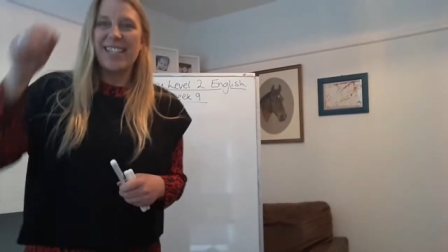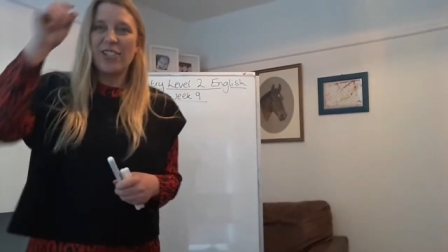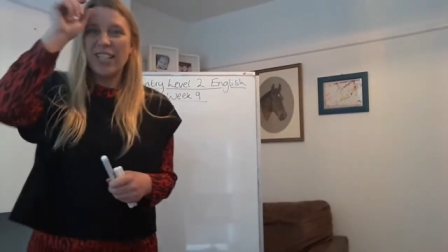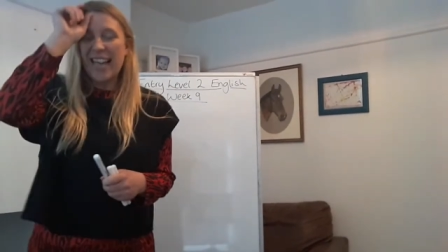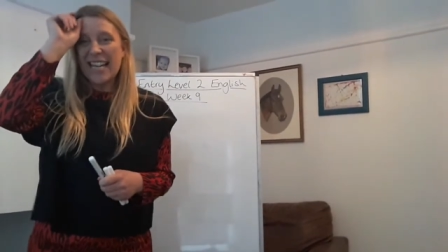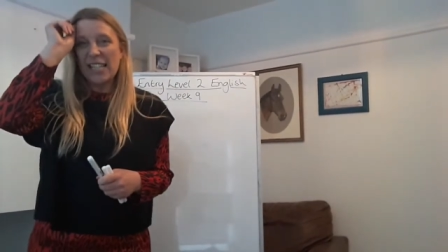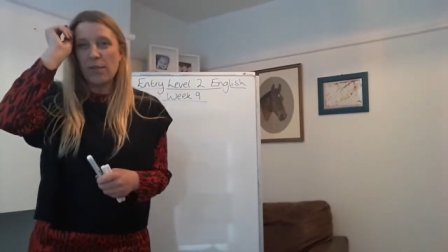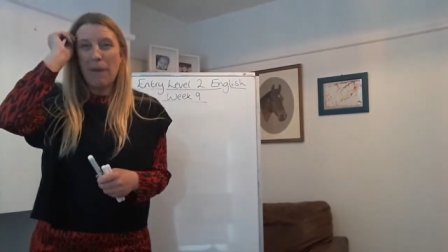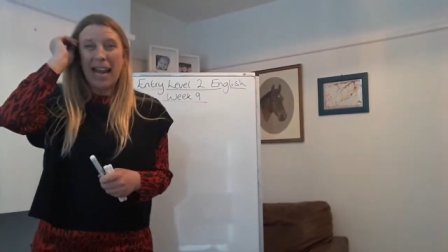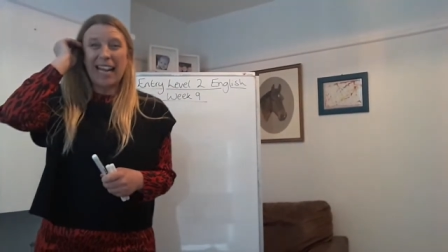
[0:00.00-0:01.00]
so today's
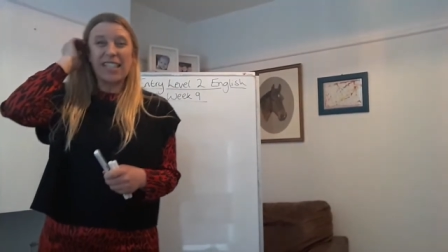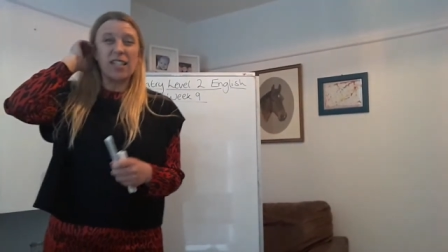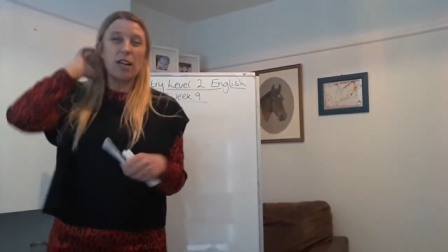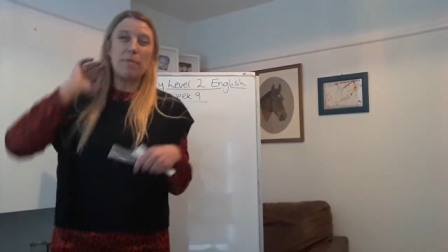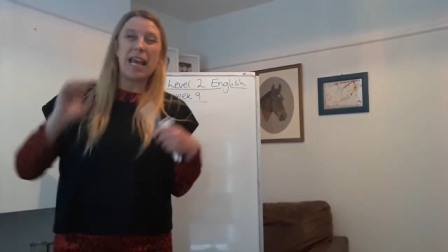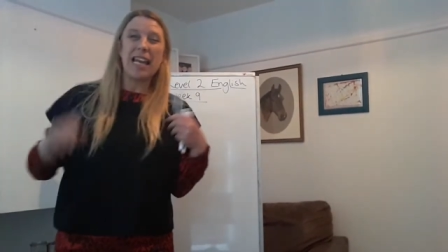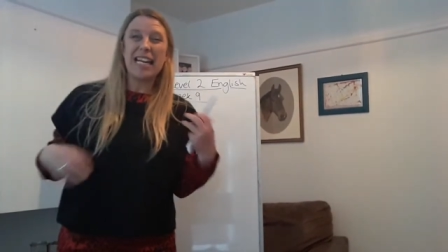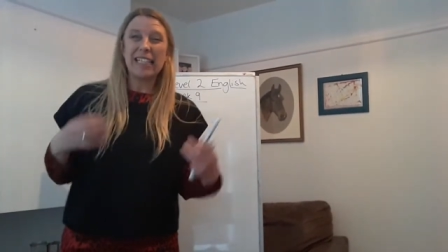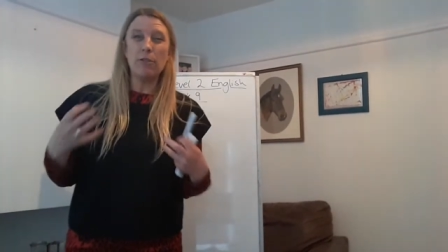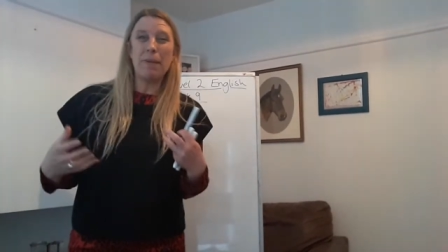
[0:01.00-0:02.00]
spelling is going to be a
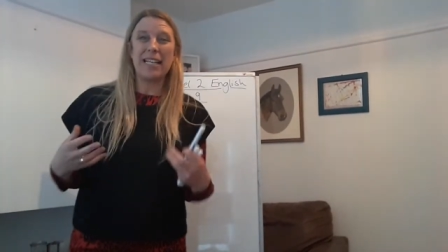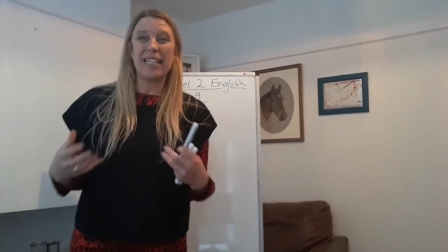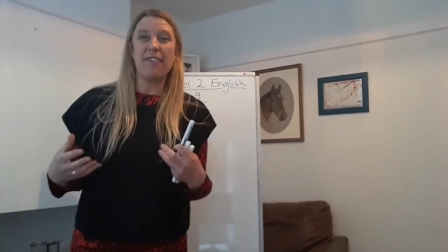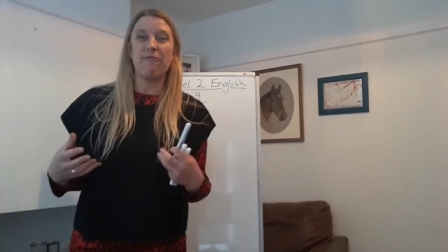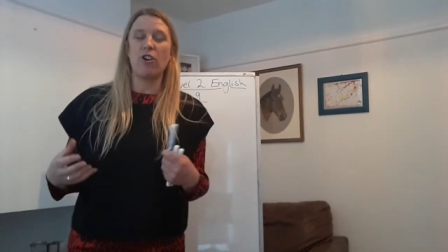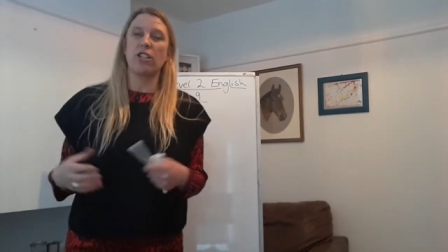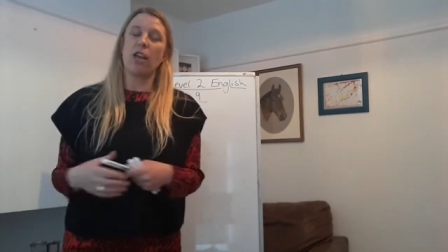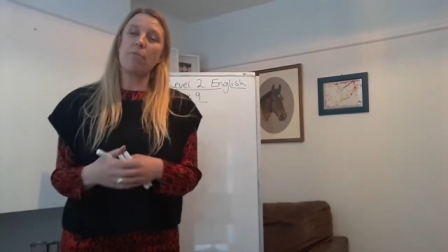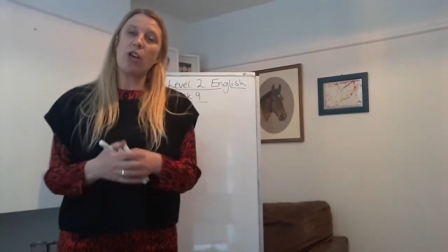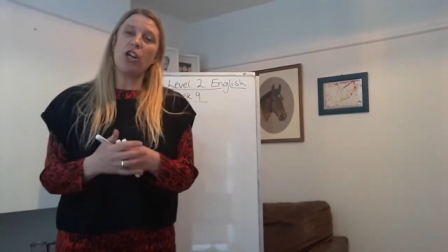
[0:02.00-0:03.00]
little bit different.
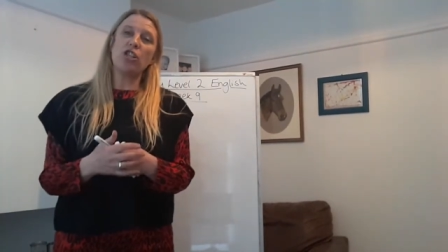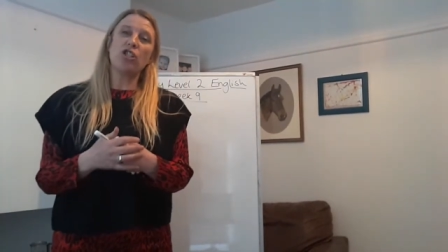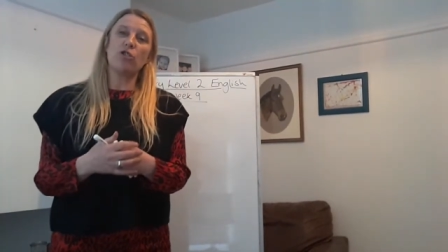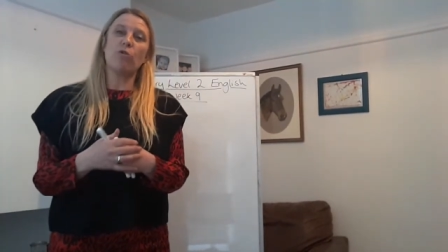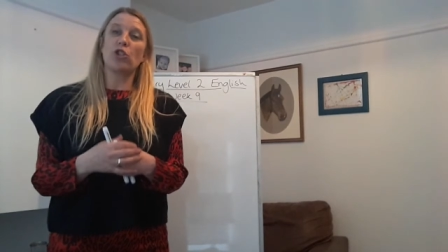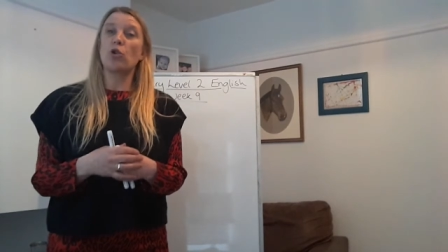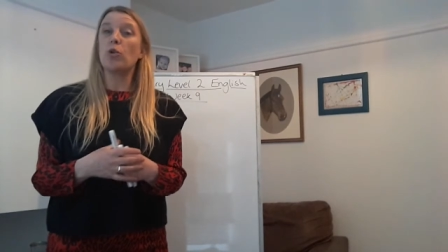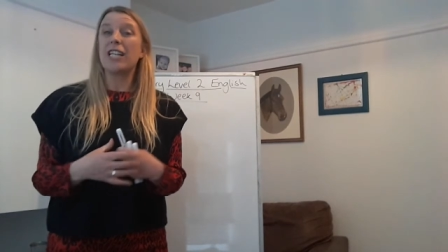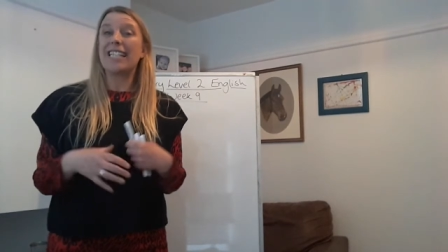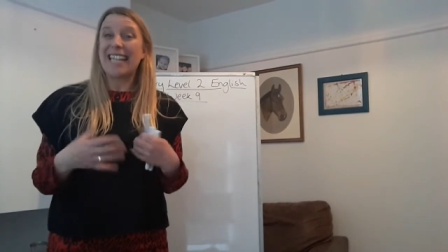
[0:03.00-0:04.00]
I'm going to do what's
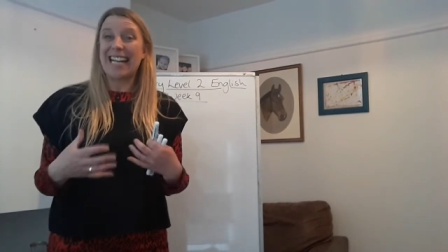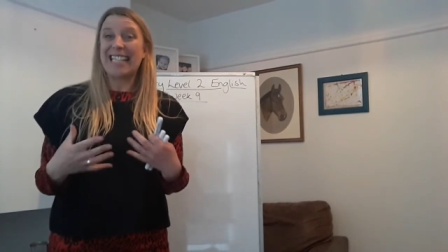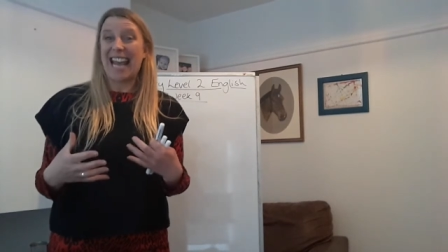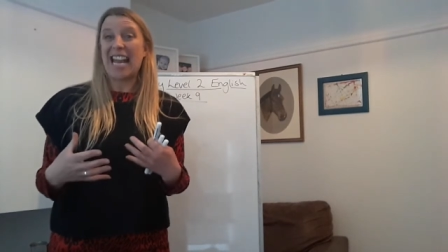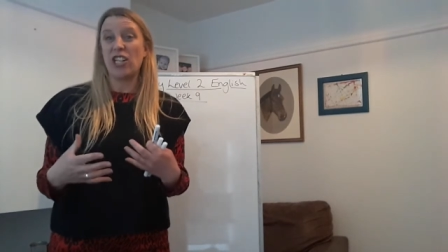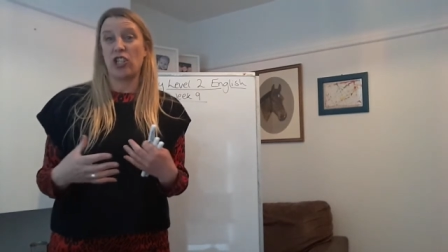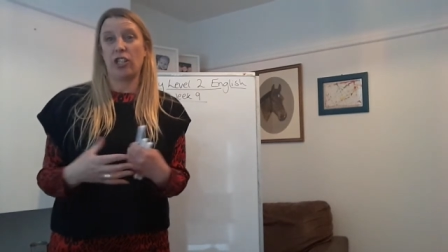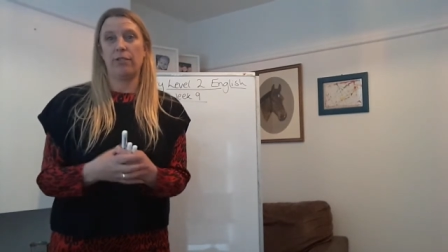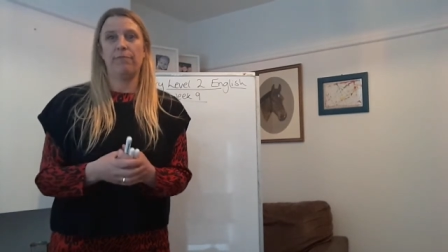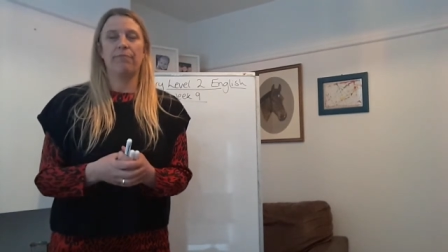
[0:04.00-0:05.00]
called a
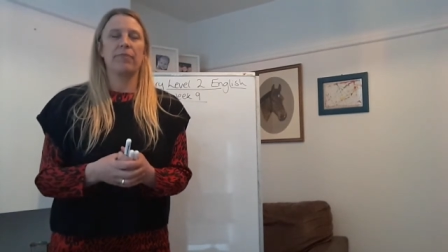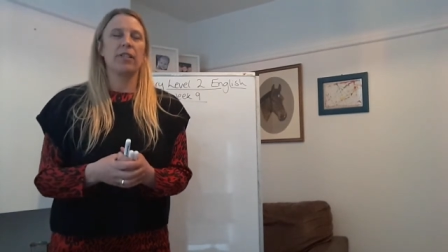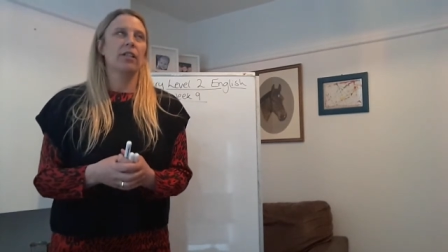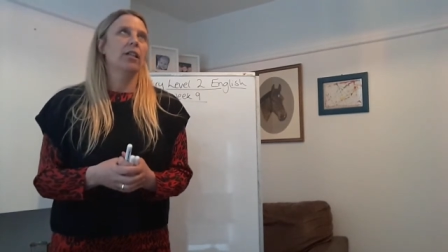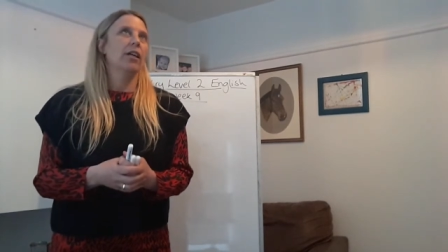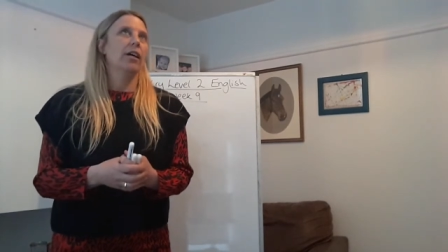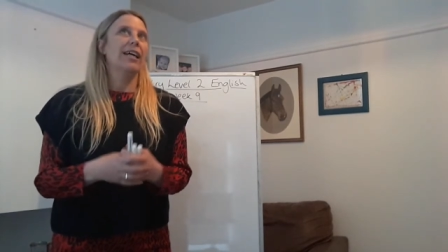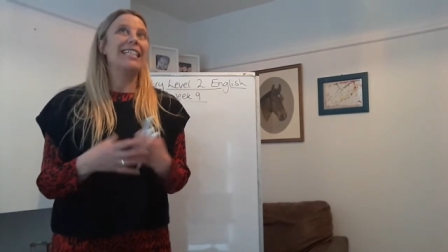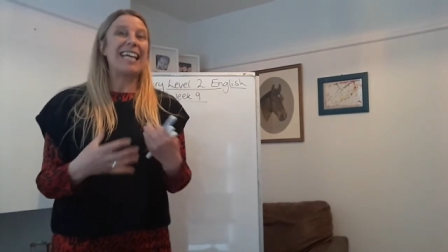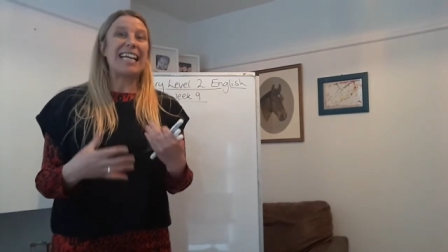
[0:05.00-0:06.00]
dictation.
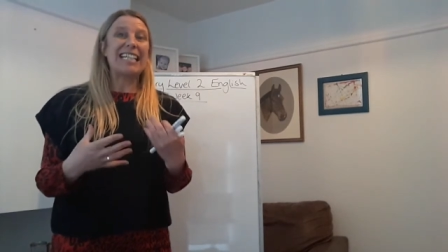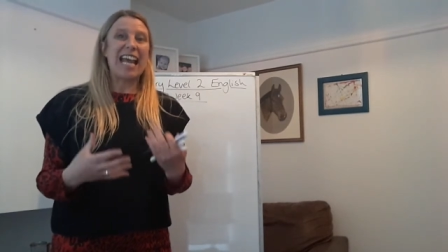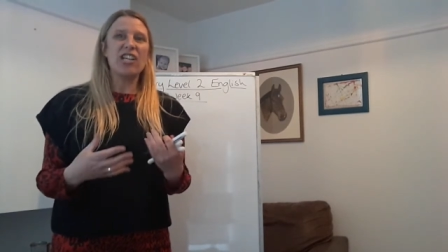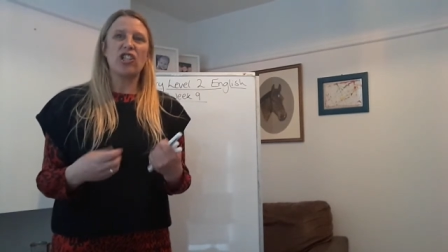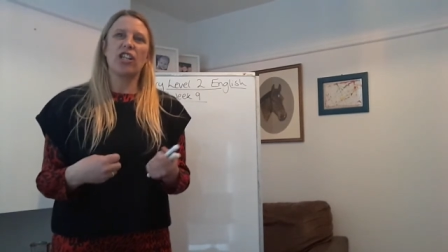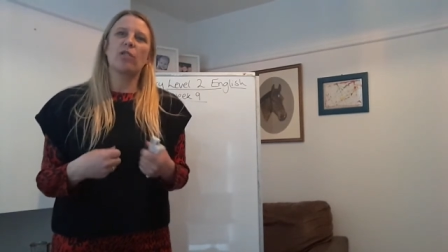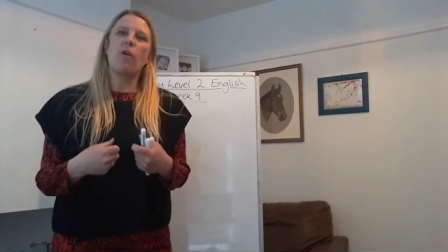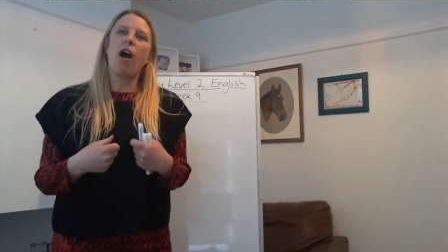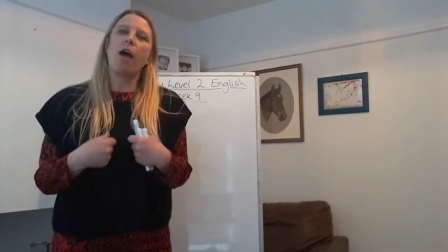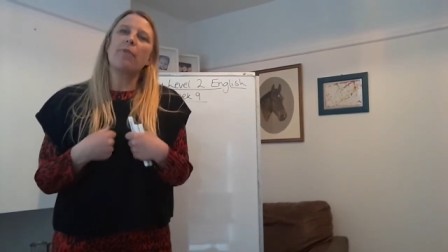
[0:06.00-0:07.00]
A dictation is
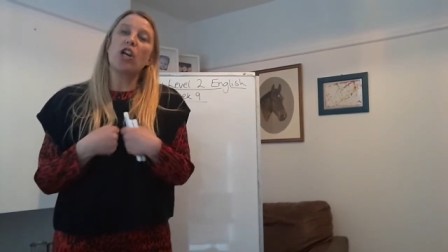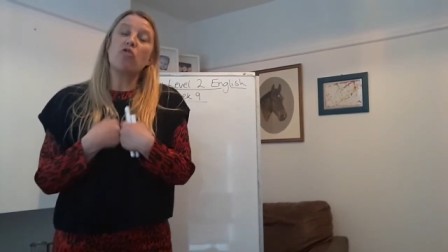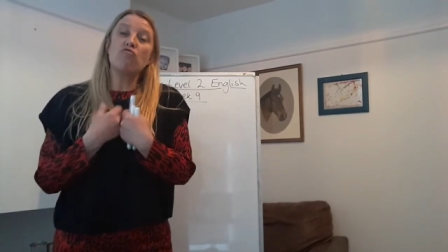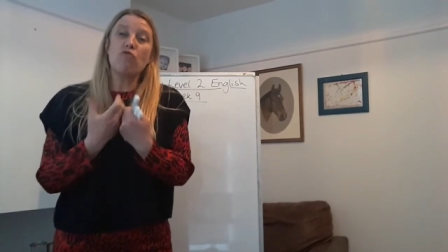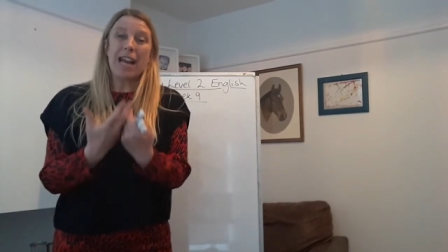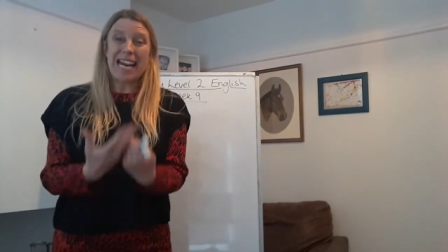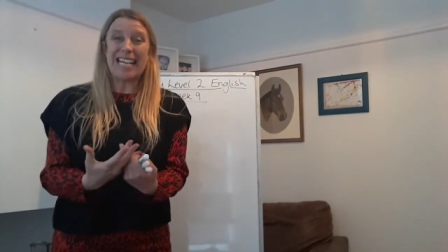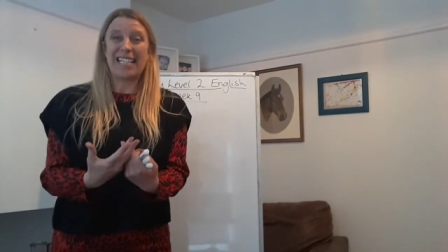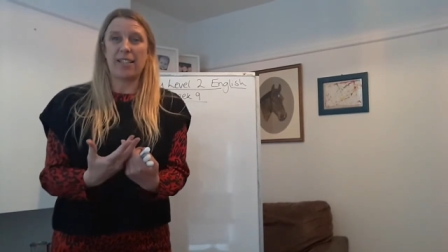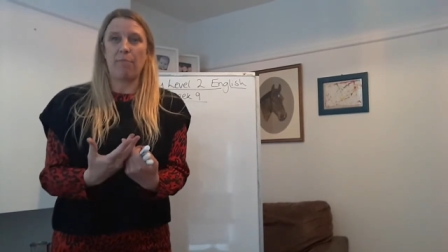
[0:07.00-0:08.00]
where I'm going to
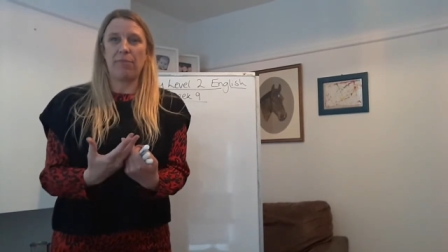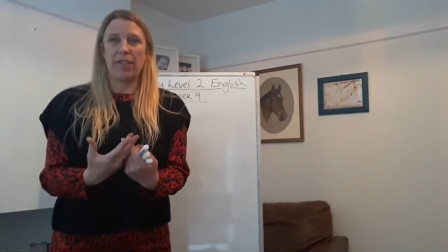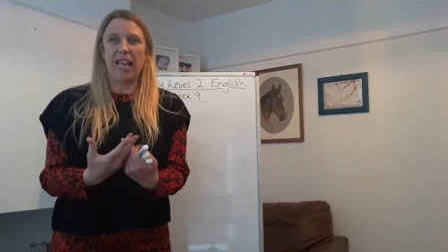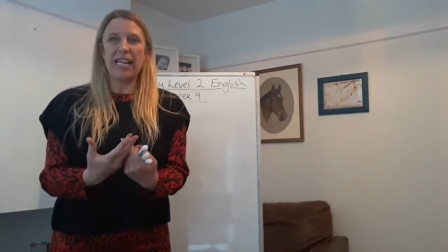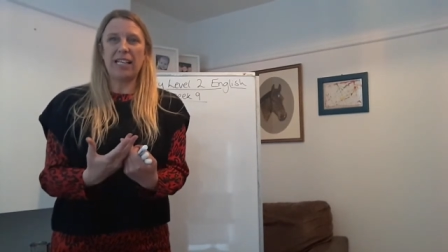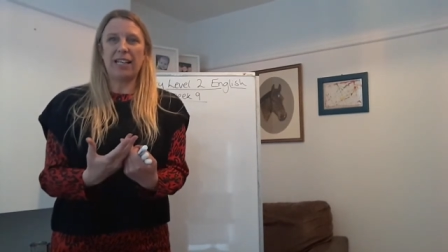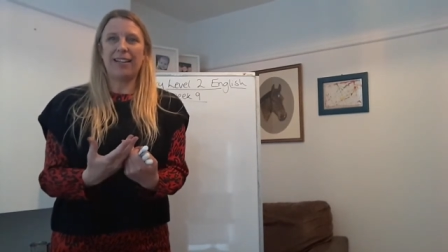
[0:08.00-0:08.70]
read something